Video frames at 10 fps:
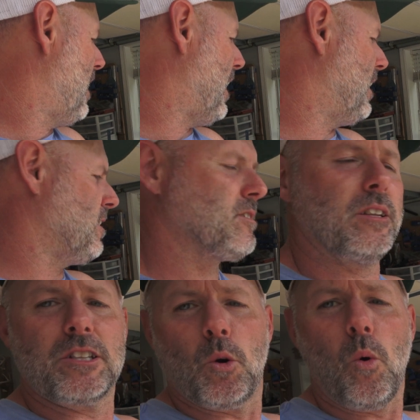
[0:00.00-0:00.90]
and
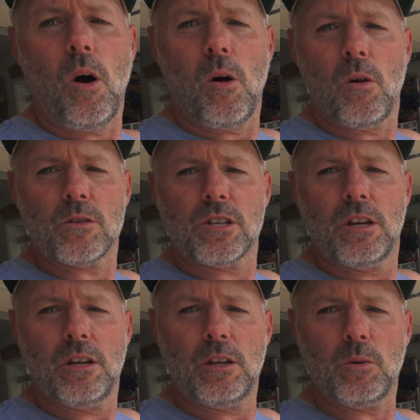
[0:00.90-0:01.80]
insulate the walls
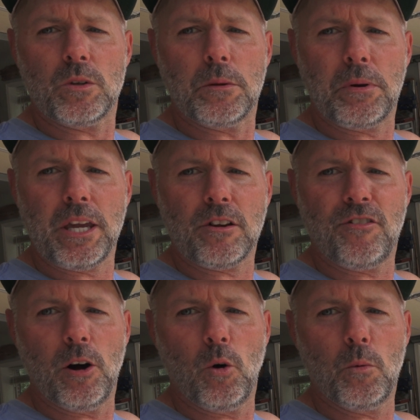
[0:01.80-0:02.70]
with the pink
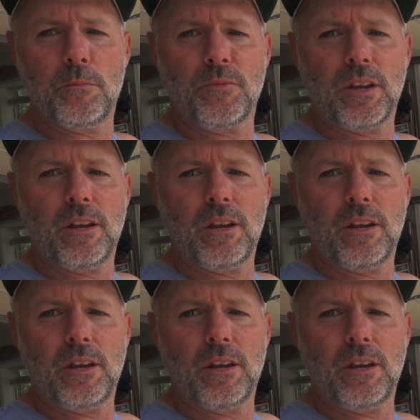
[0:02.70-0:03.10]
foam.